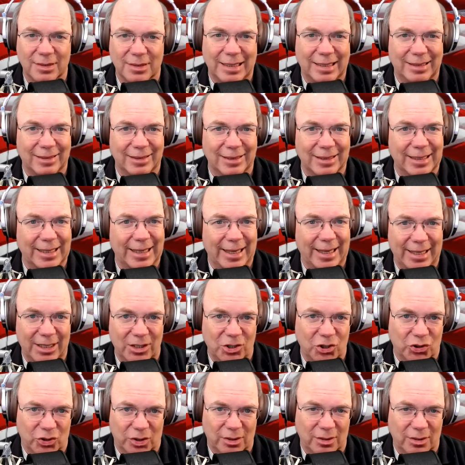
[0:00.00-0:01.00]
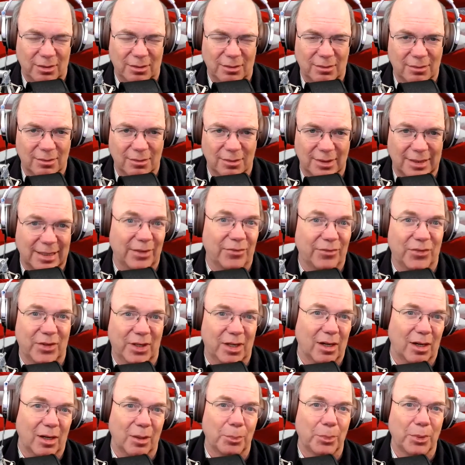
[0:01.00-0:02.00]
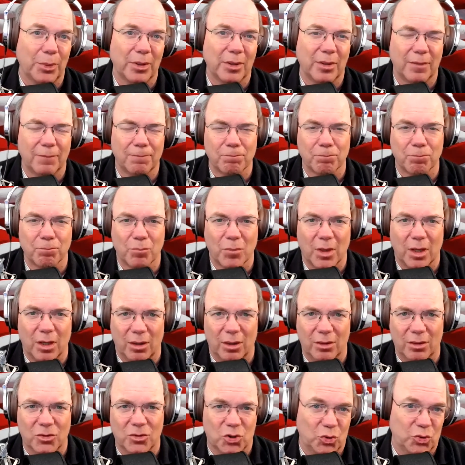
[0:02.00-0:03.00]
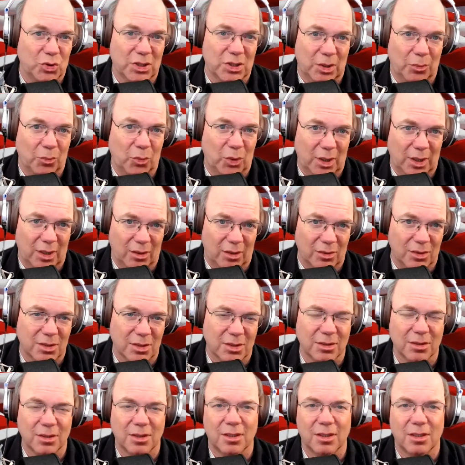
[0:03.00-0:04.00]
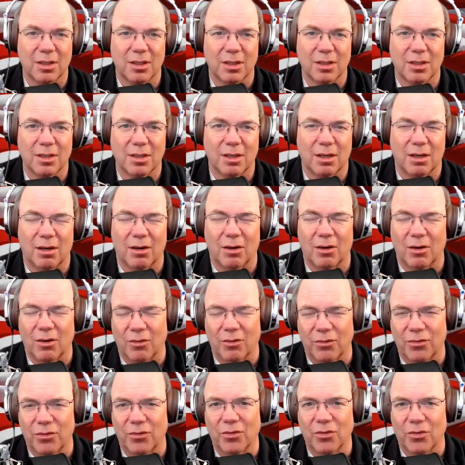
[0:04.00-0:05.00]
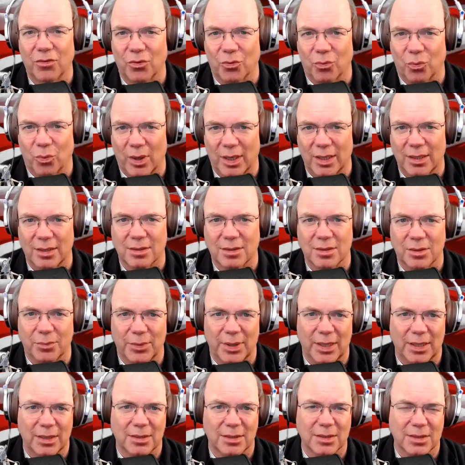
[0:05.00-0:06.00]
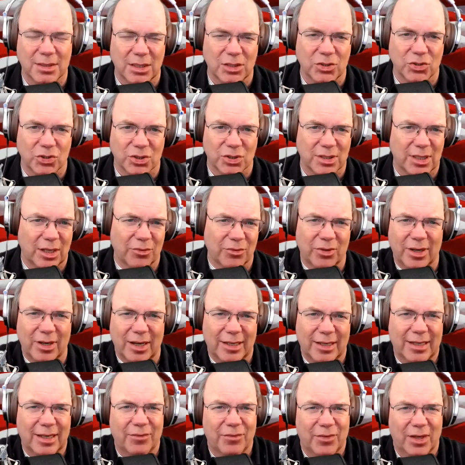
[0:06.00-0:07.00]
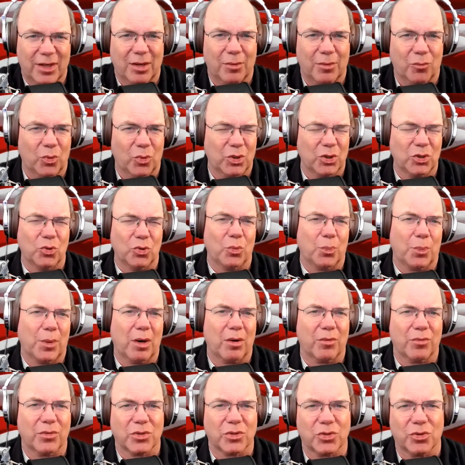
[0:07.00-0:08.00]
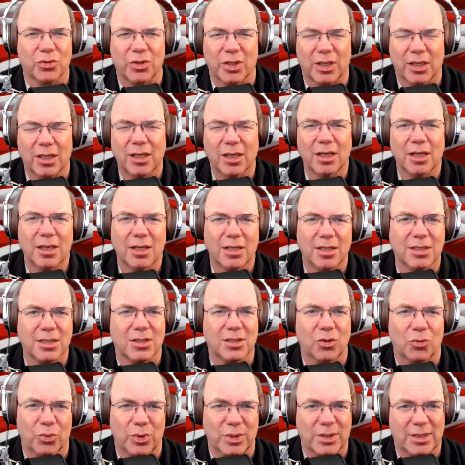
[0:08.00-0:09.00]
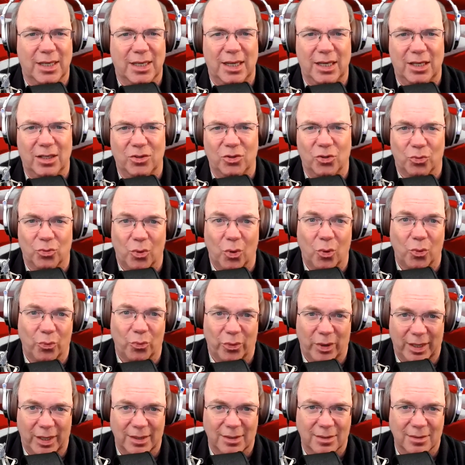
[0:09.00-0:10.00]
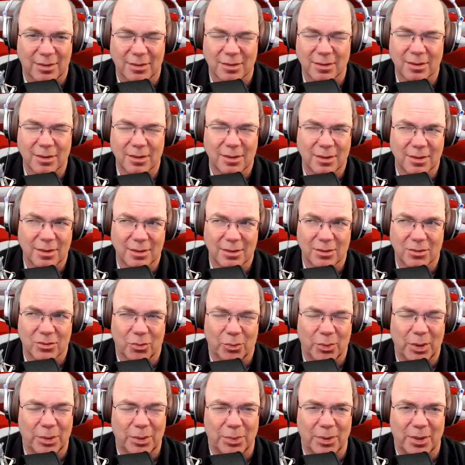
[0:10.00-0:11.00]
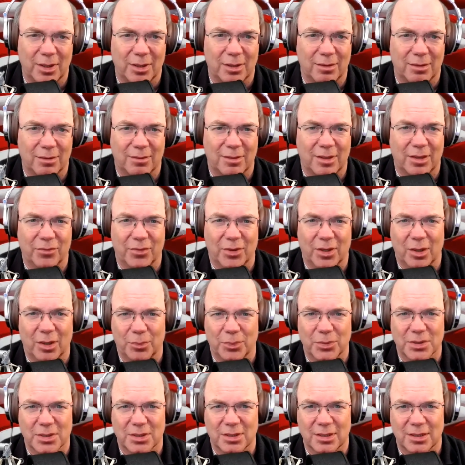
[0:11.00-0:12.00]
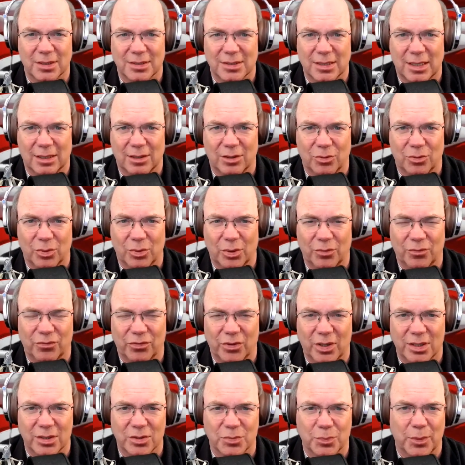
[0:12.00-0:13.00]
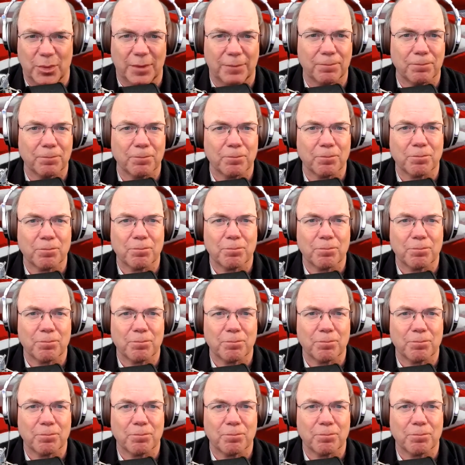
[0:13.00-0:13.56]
delegation, giving up to someone else of the right to make decisions. Now, you're not giving up when you do a power of attorney. You still retain your own rights. So maybe giving up isn't exactly the right phrase, but